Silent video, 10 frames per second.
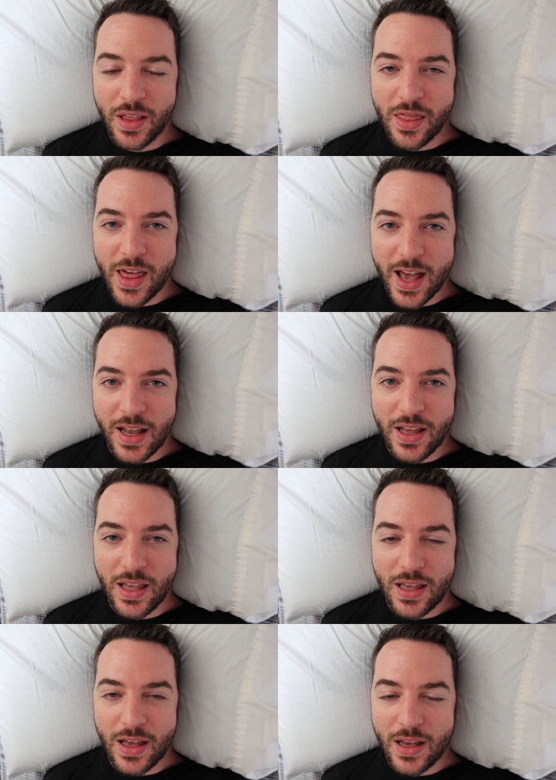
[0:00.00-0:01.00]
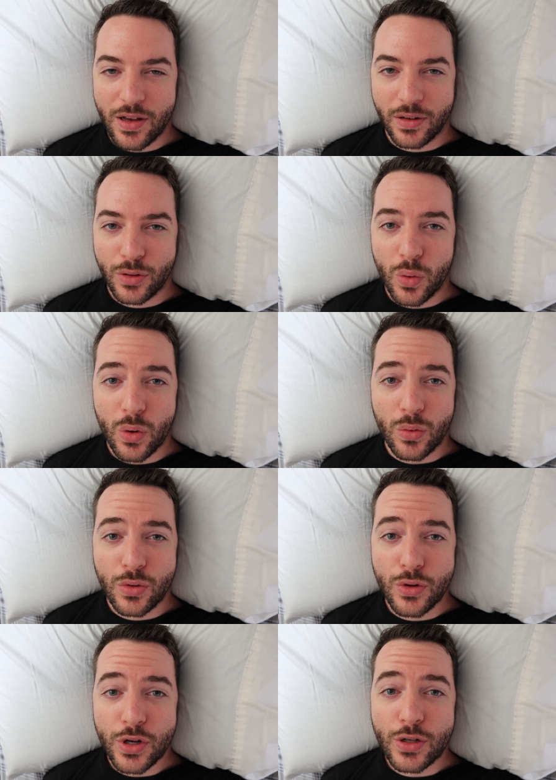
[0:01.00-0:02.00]
that a, a, quote,
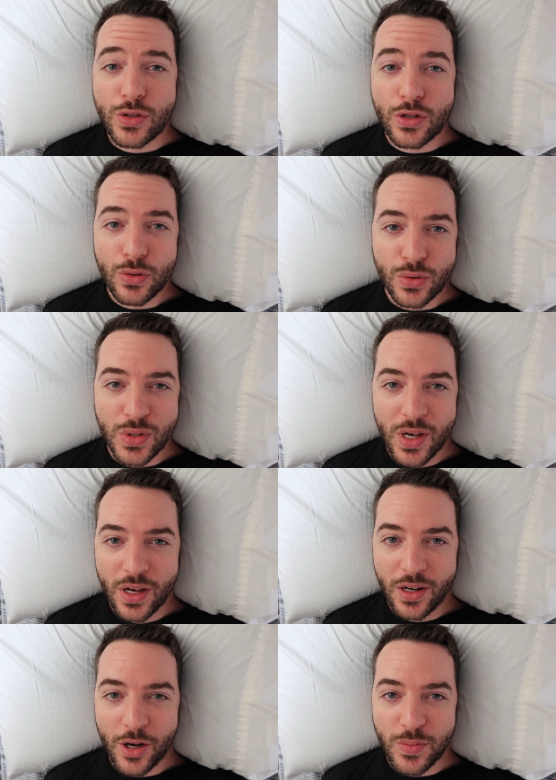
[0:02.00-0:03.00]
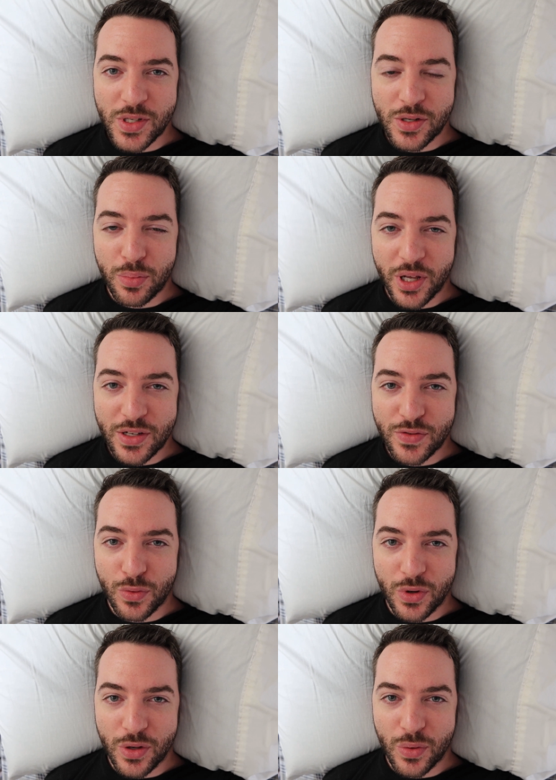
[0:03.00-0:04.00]
good excuse comes into place
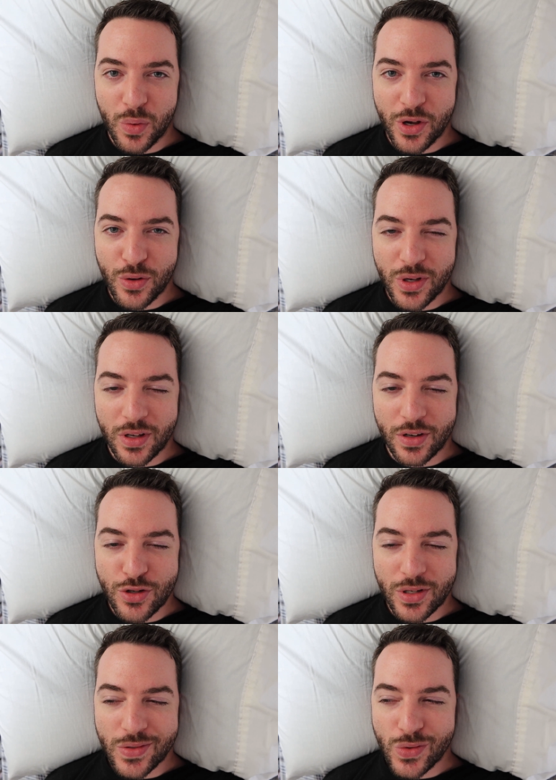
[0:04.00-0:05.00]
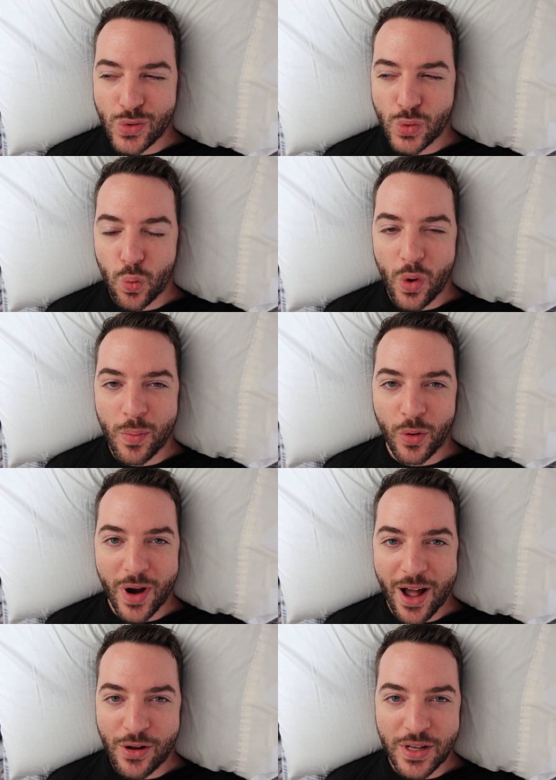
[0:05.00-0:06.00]
for you, where you can just swim
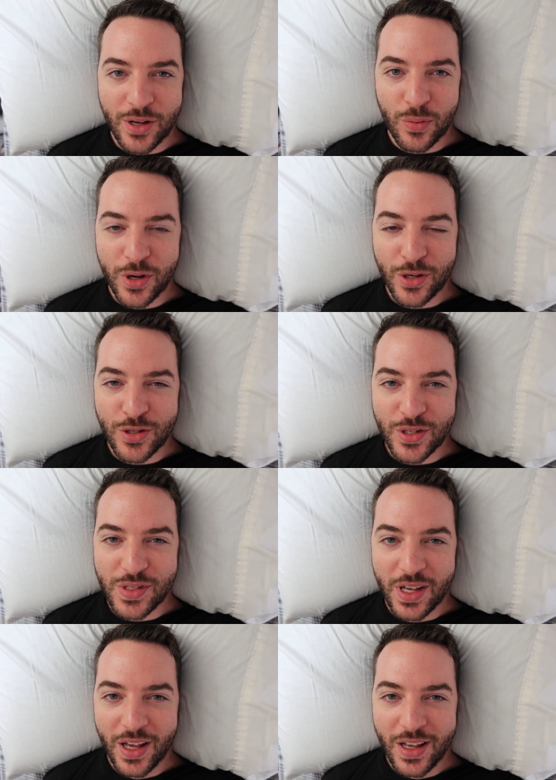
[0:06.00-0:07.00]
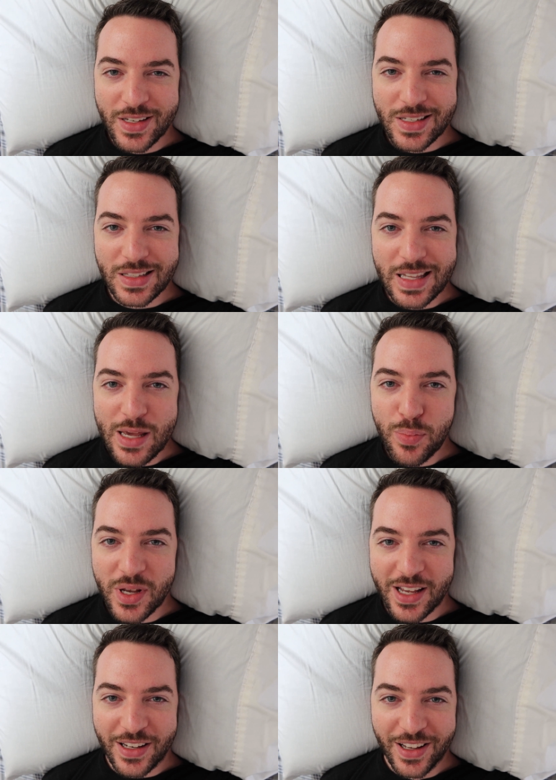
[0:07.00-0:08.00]
around in it, where you can just sleep
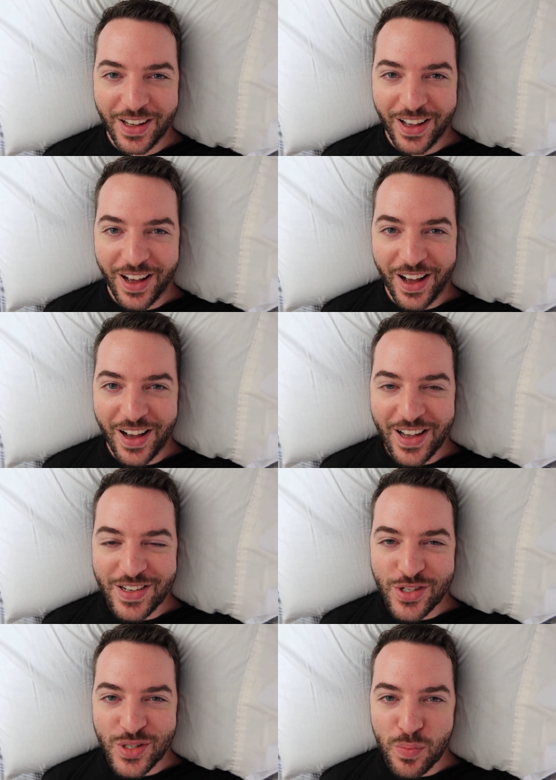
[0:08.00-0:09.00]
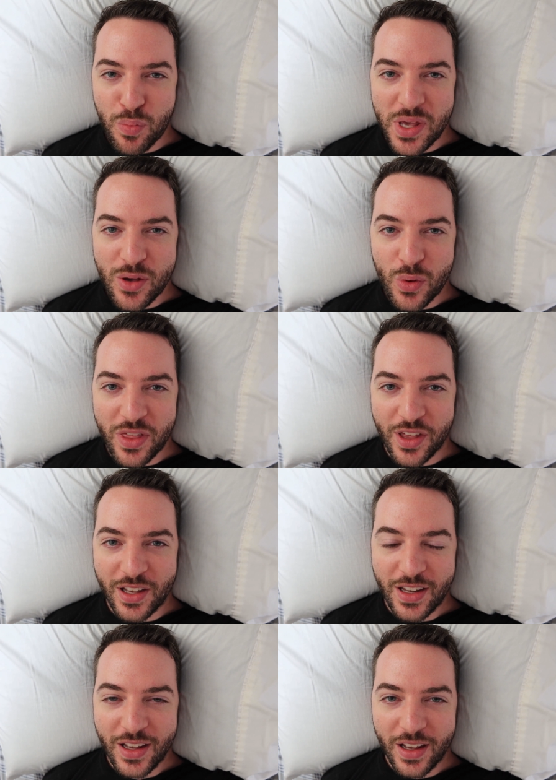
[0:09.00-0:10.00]
in it uh, and just be with it,